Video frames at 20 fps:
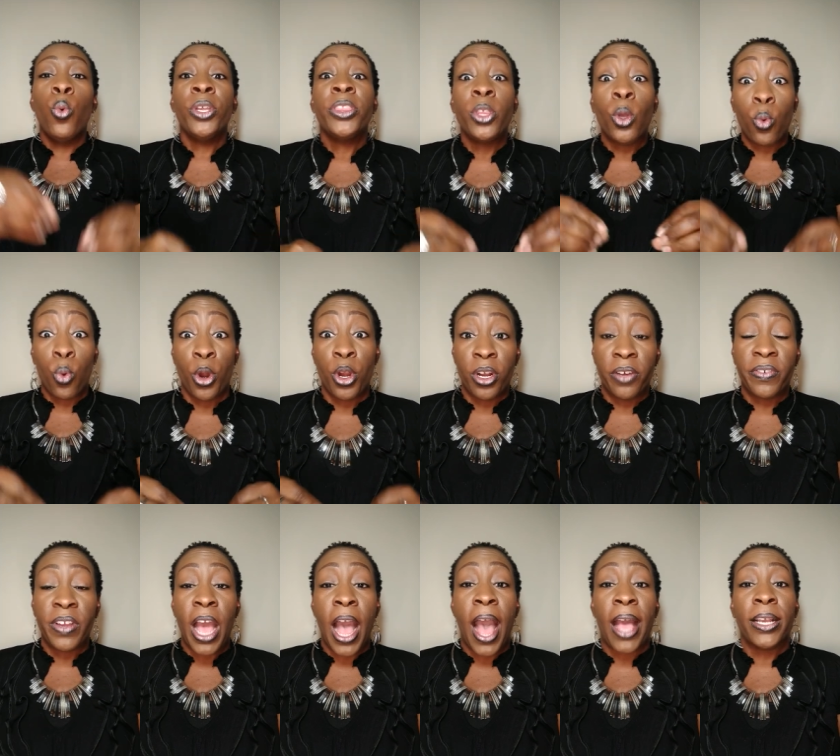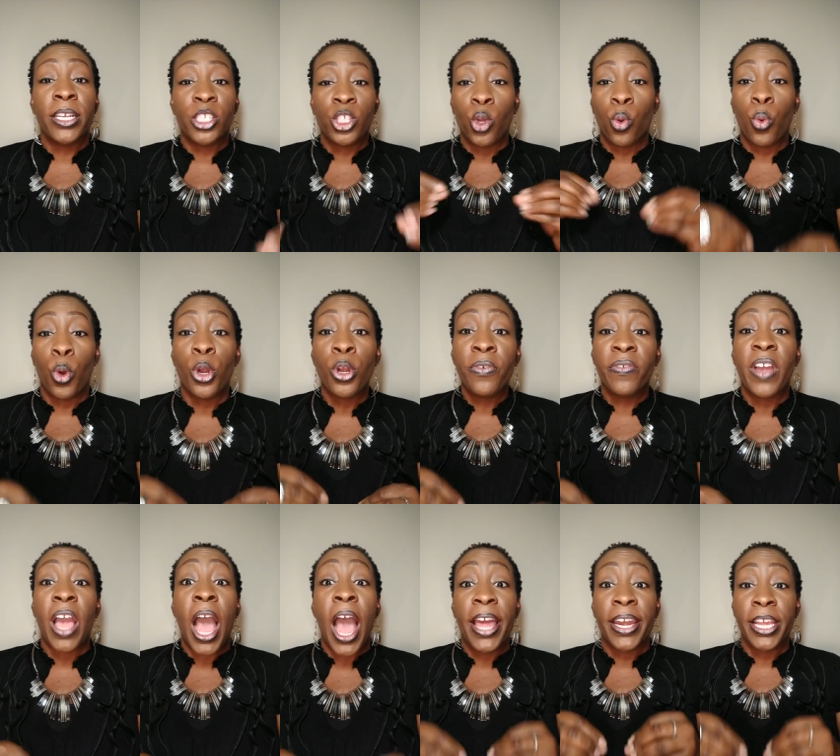With the word of God, because the word
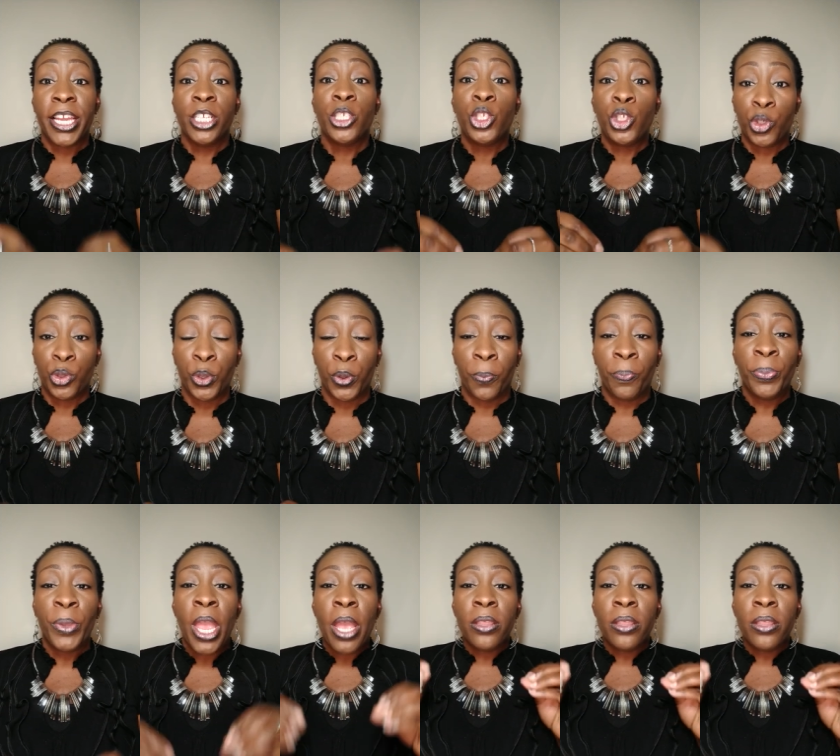of God is true.